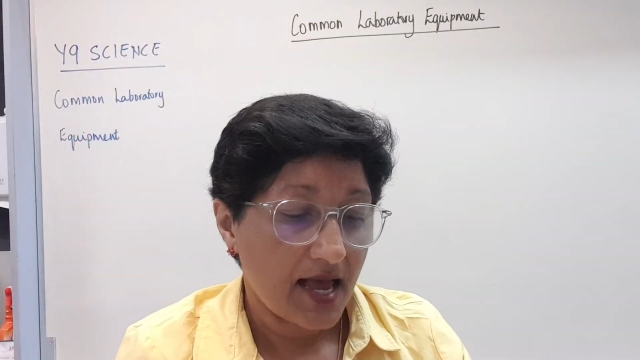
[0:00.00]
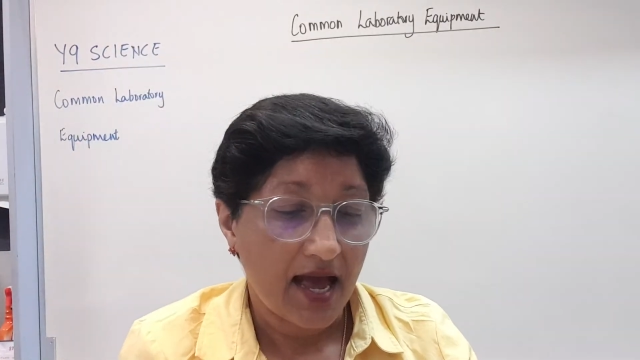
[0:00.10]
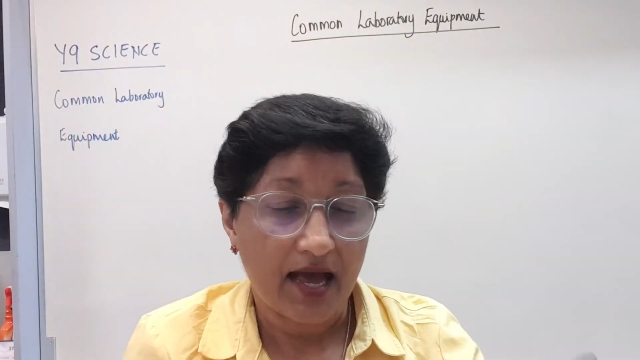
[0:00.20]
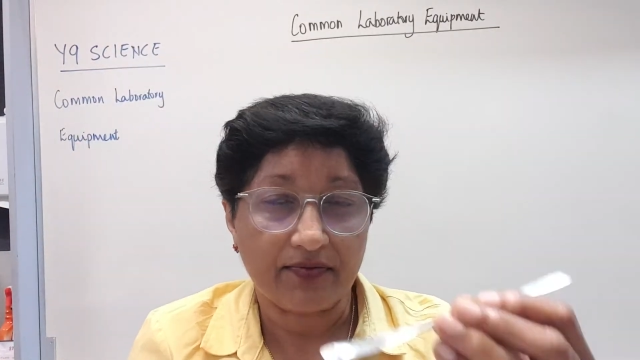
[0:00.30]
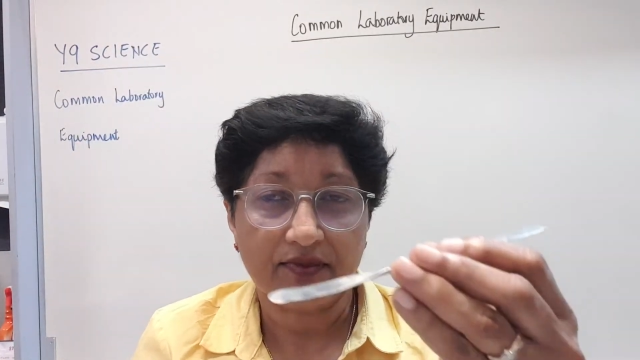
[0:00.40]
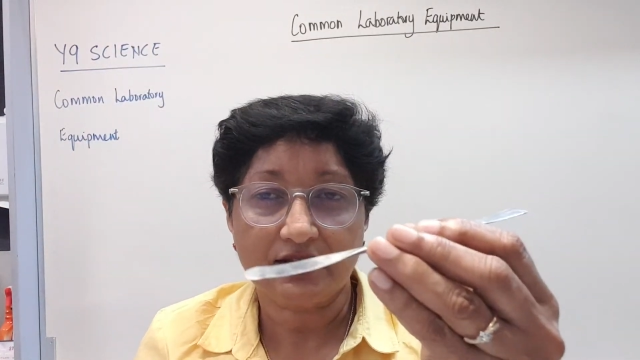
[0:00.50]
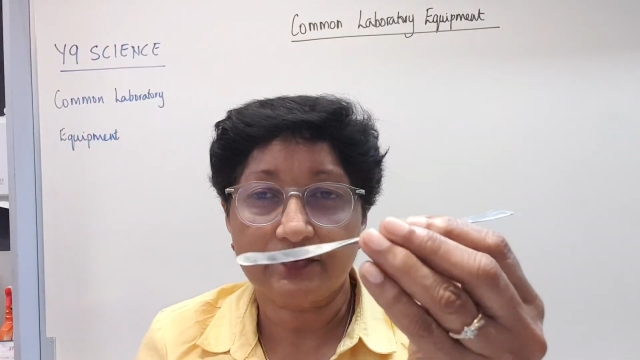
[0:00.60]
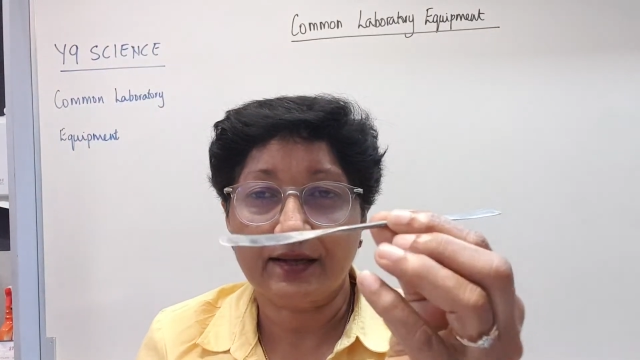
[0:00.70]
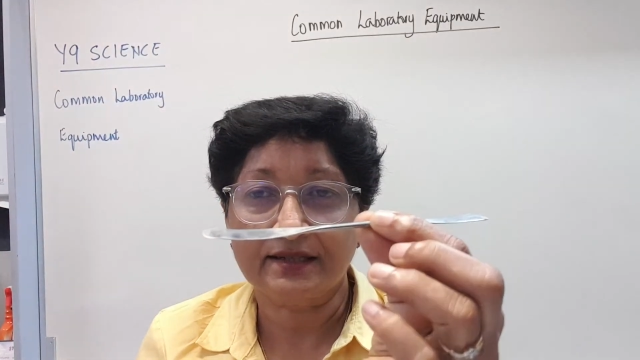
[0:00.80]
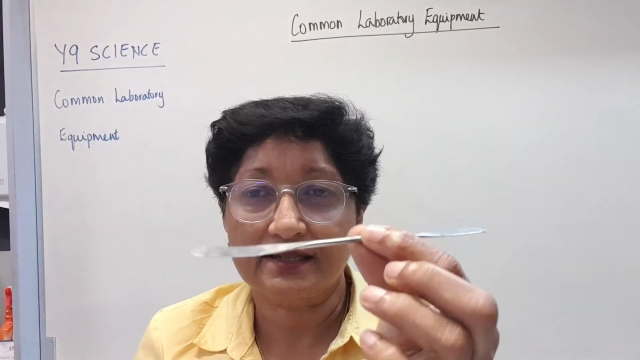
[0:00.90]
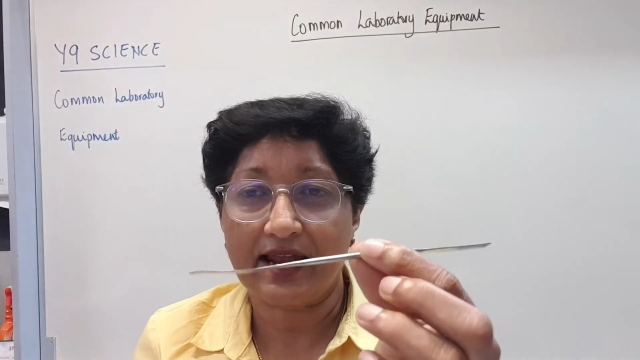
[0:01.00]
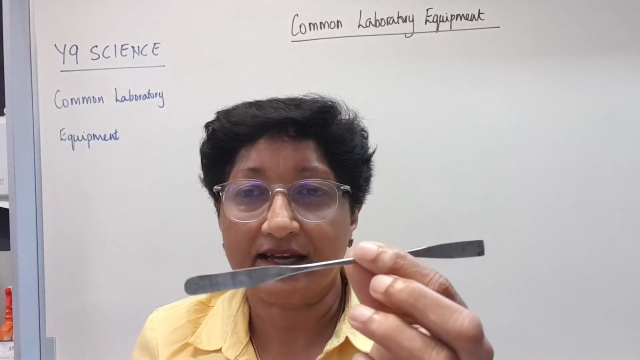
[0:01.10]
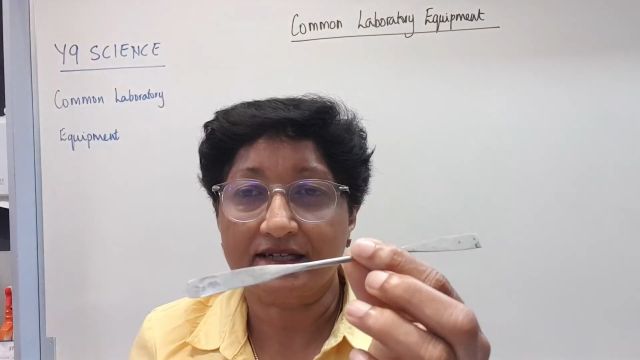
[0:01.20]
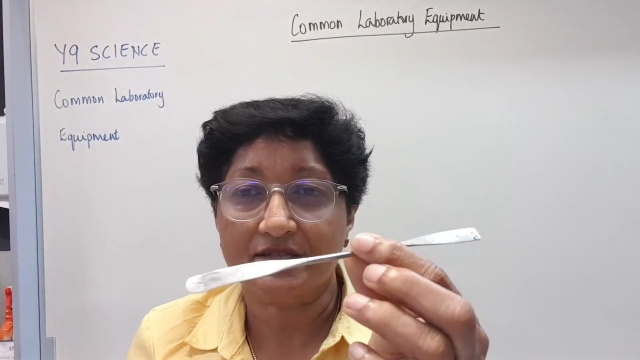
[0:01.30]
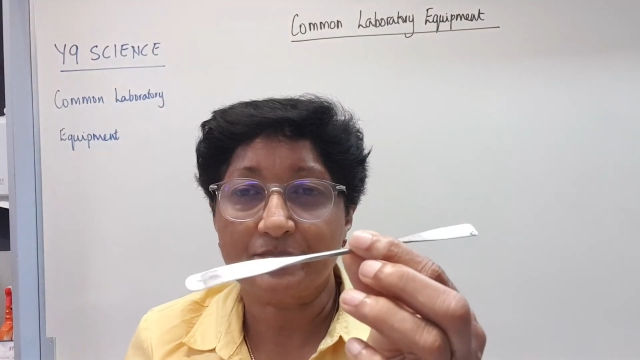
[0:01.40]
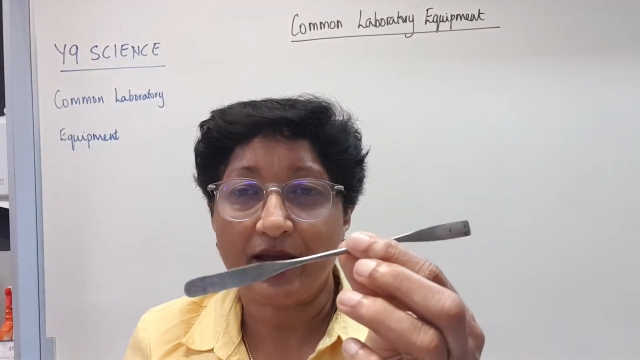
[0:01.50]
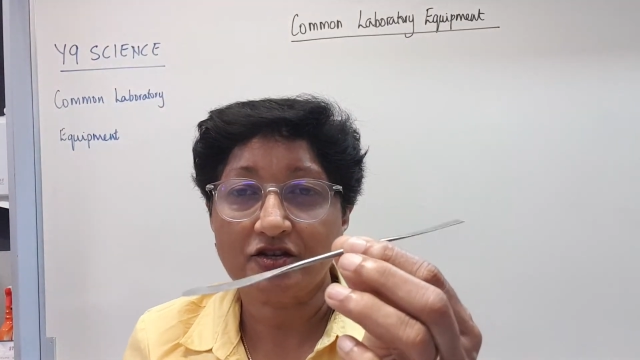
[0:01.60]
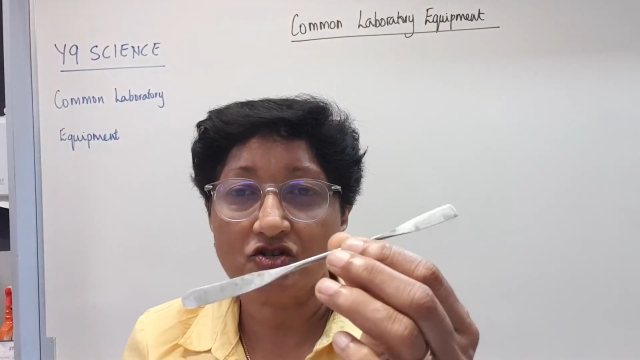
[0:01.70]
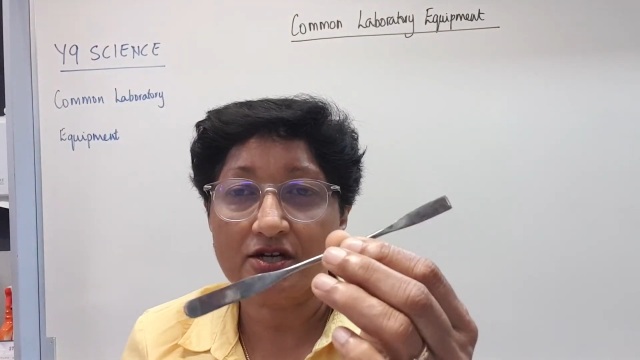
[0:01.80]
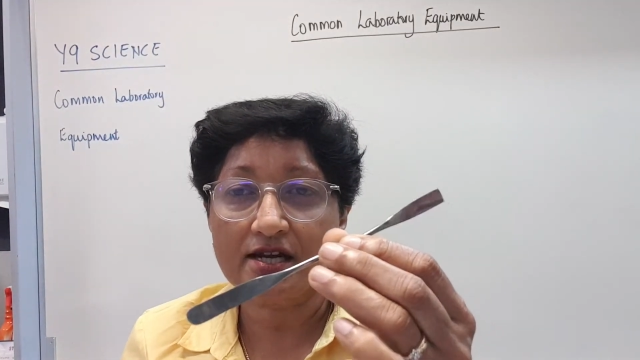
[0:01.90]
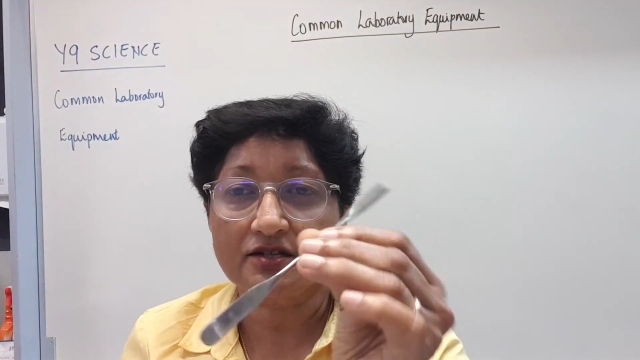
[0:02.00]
And this one's like a spatula.